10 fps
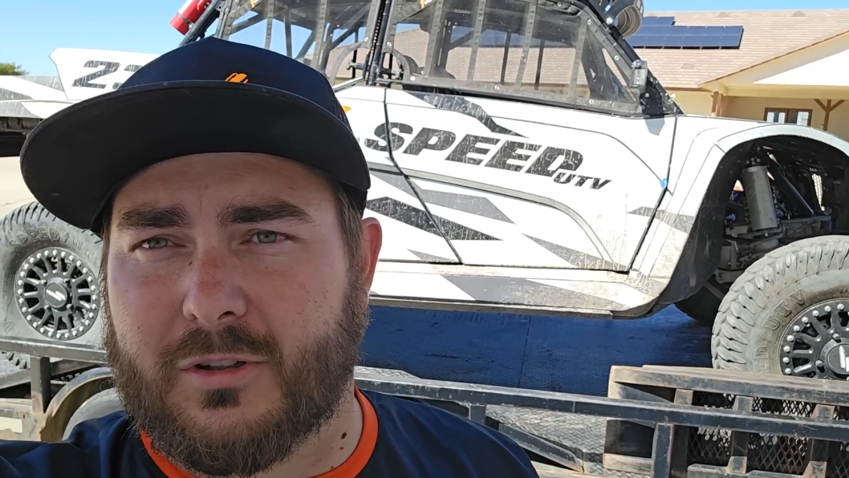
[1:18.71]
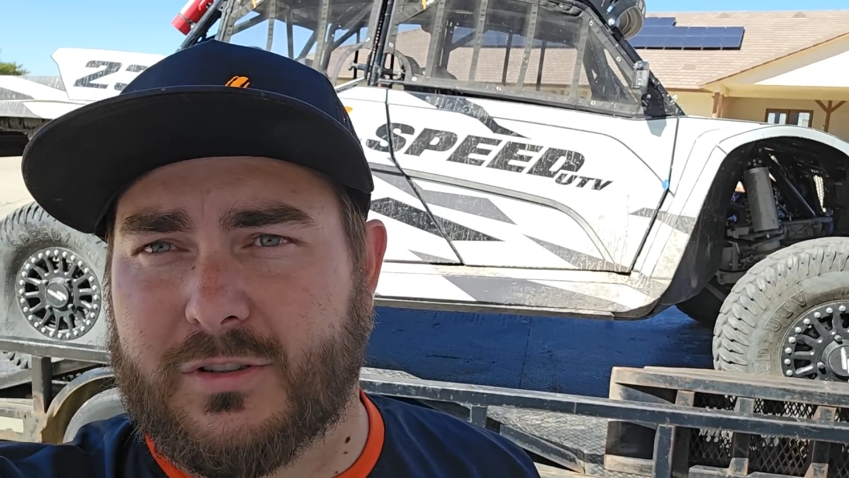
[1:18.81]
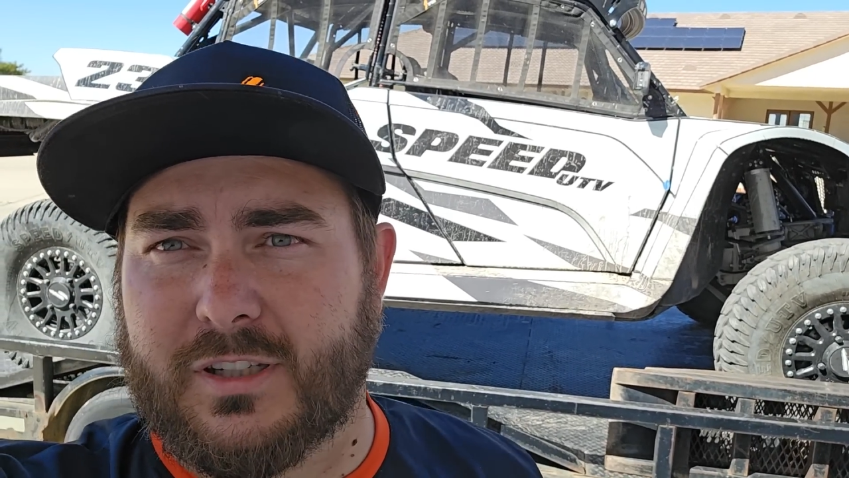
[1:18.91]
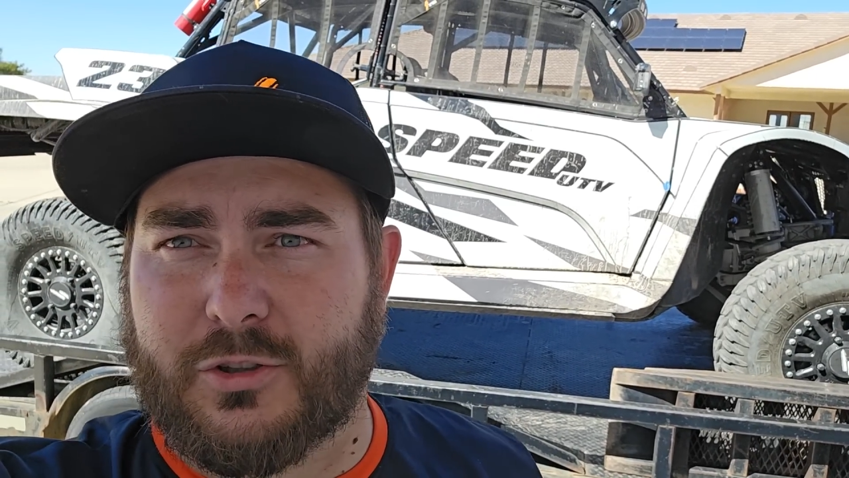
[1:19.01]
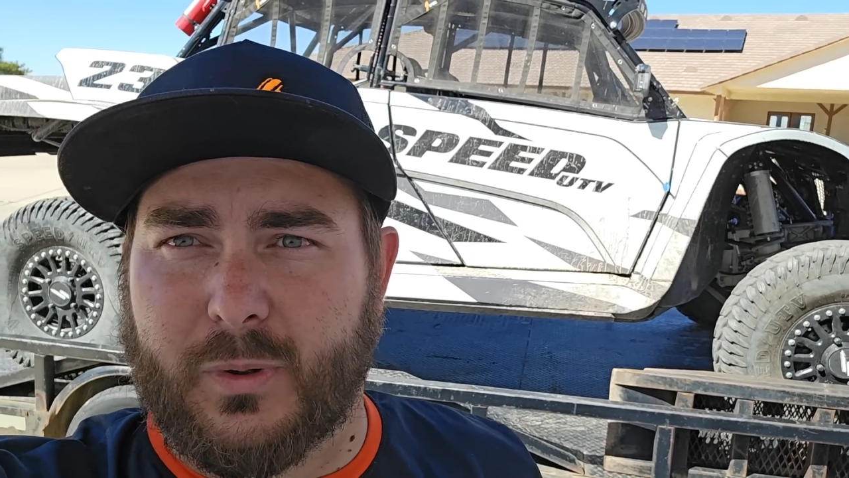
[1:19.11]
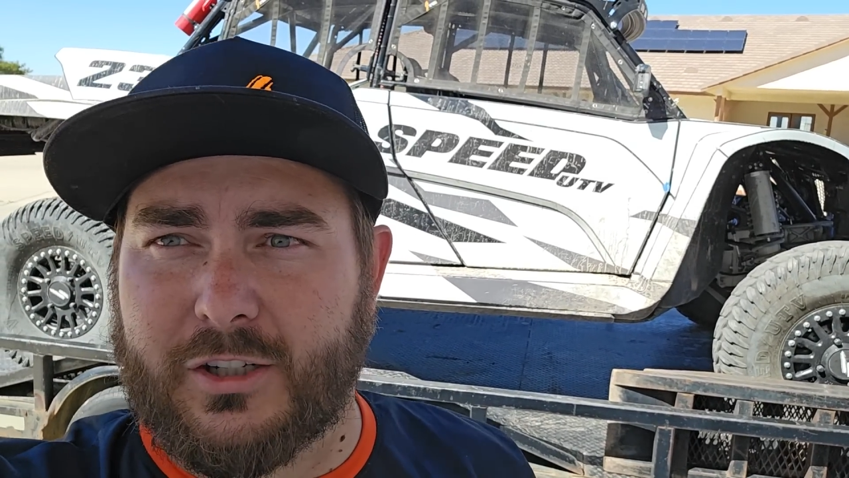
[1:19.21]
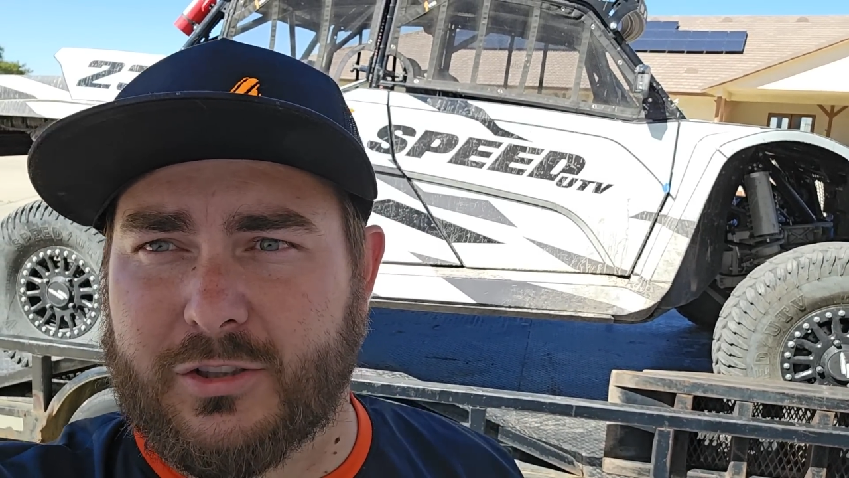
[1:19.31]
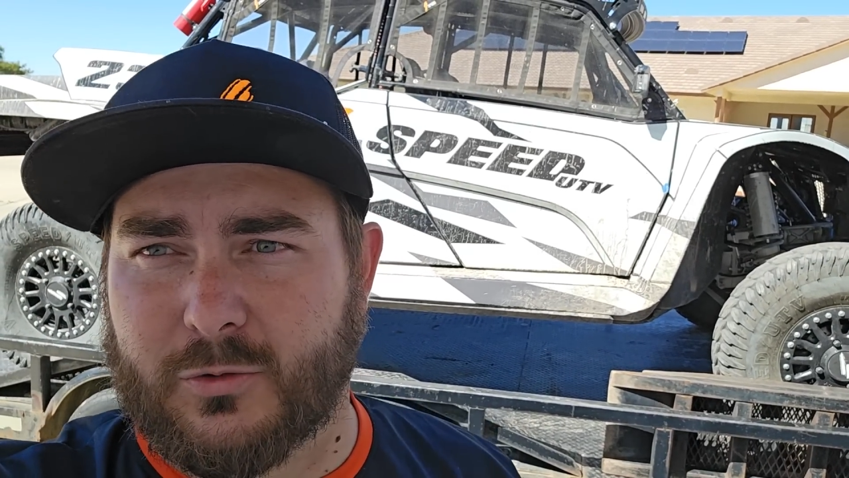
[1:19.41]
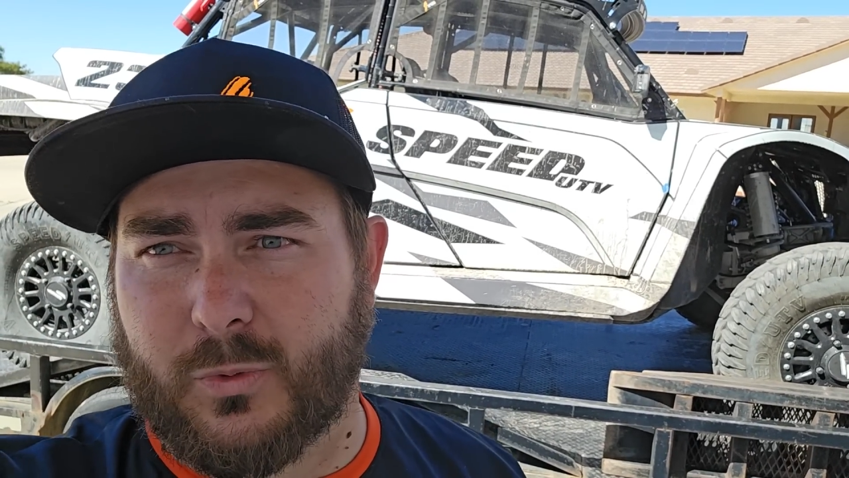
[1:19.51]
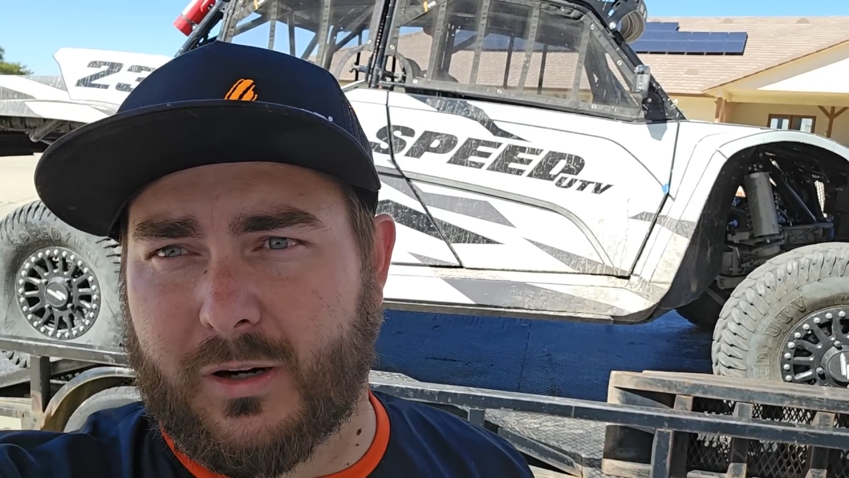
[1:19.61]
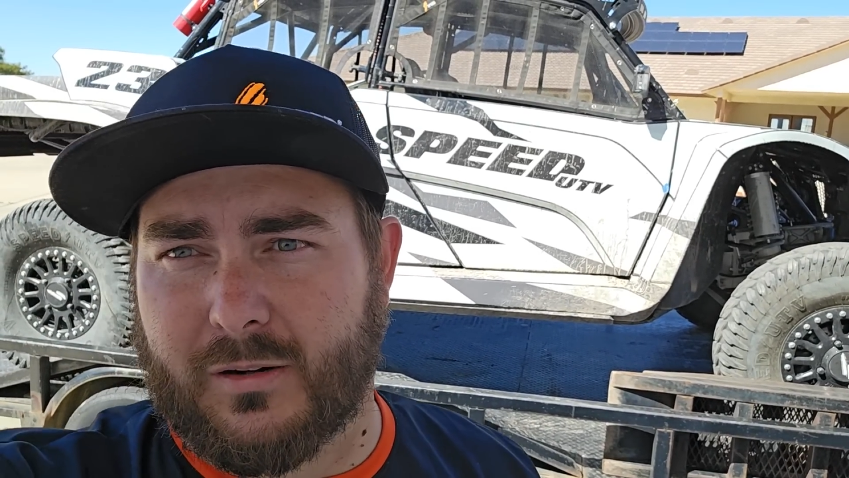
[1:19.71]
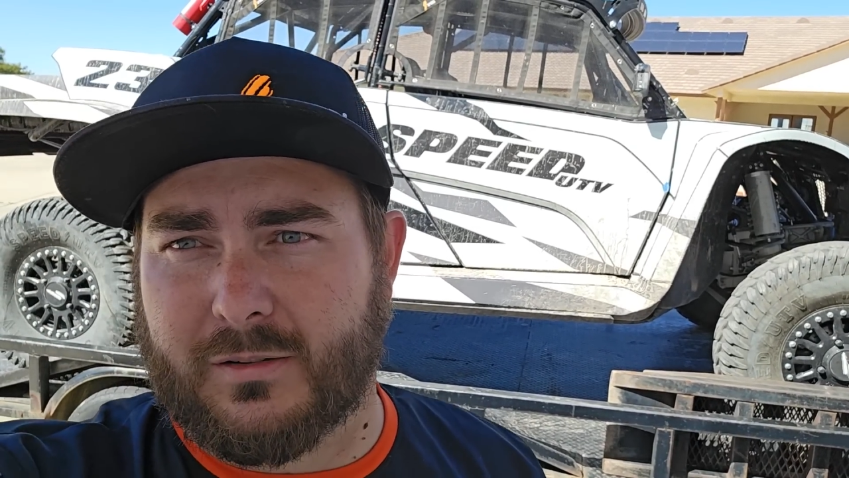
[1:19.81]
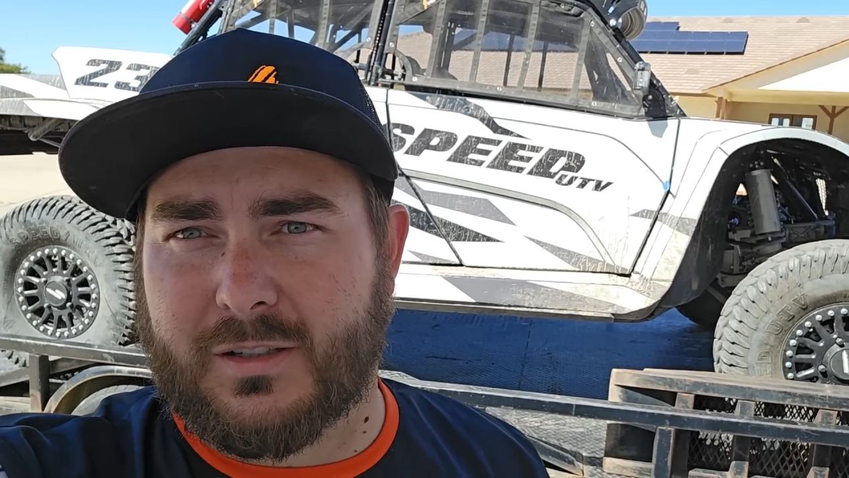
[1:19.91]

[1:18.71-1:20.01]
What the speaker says: situations where